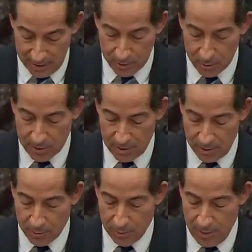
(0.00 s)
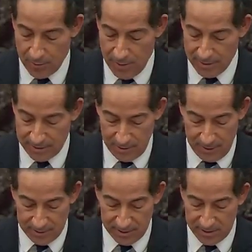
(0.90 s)
legal, clerical, and other
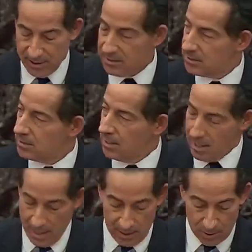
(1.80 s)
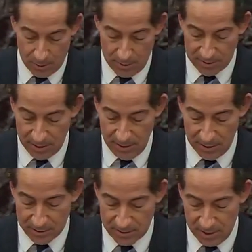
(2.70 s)
necessary assistance, and
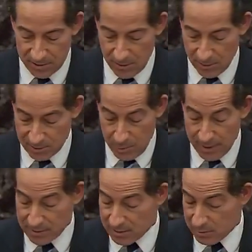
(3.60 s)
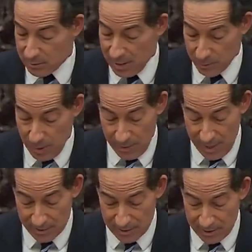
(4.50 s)
incurring such other expenses as may be
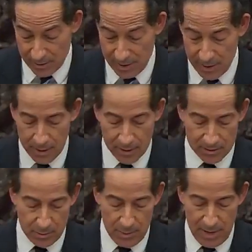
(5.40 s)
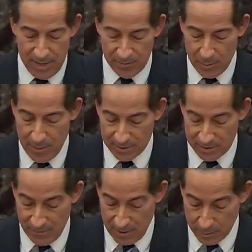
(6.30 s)
necessary to be paid from
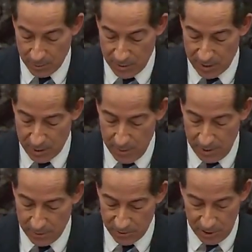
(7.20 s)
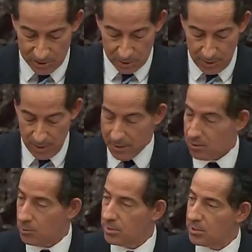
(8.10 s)
amounts available to the Committee on the Judiciary
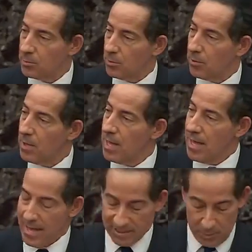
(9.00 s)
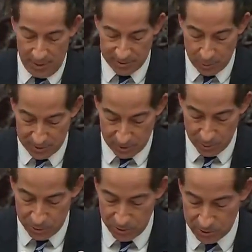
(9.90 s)
under applicable expense
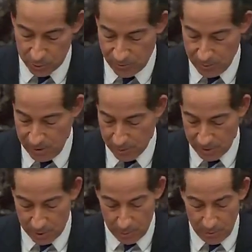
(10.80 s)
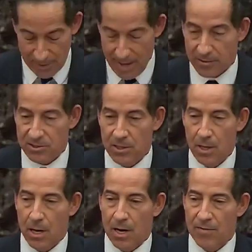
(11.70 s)
resolutions or from the applicable accounts
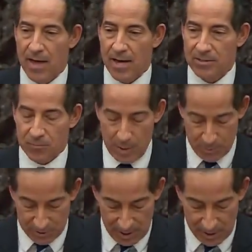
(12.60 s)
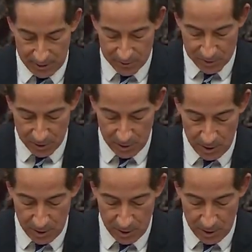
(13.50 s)
of the House of Representatives.